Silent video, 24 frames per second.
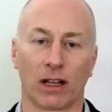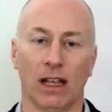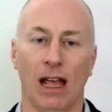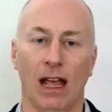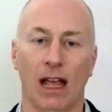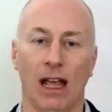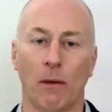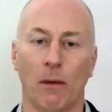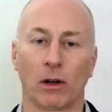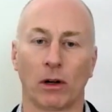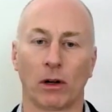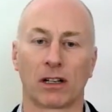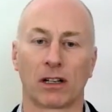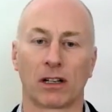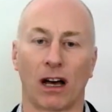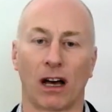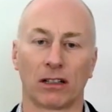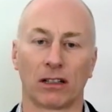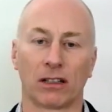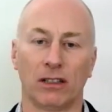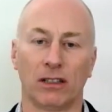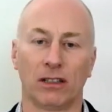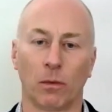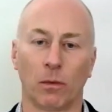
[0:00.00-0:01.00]
And
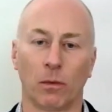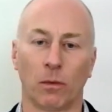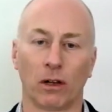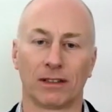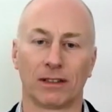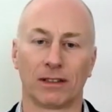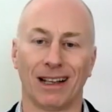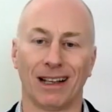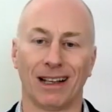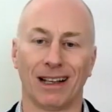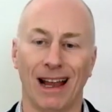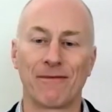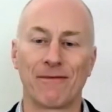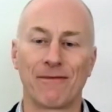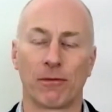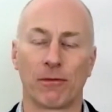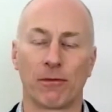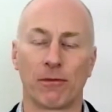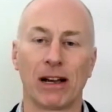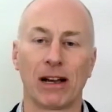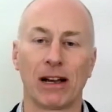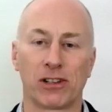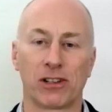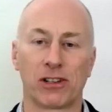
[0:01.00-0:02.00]
what
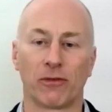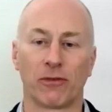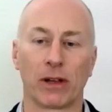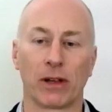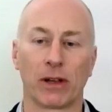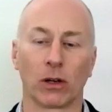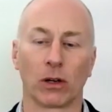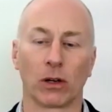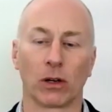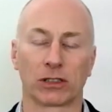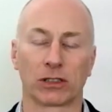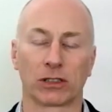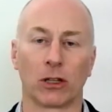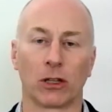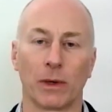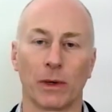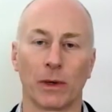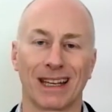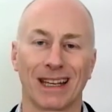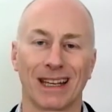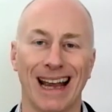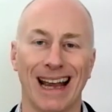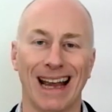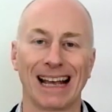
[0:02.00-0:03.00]
information have we got so that we
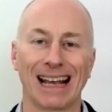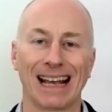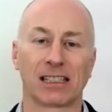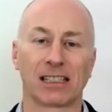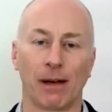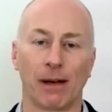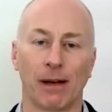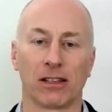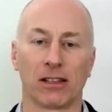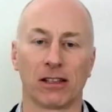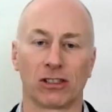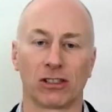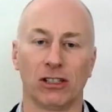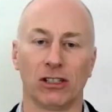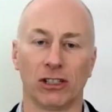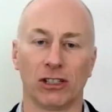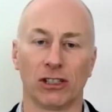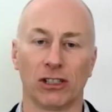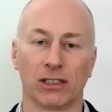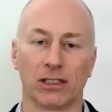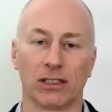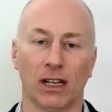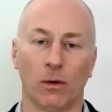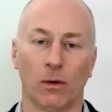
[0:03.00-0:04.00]
can estimate the synergies?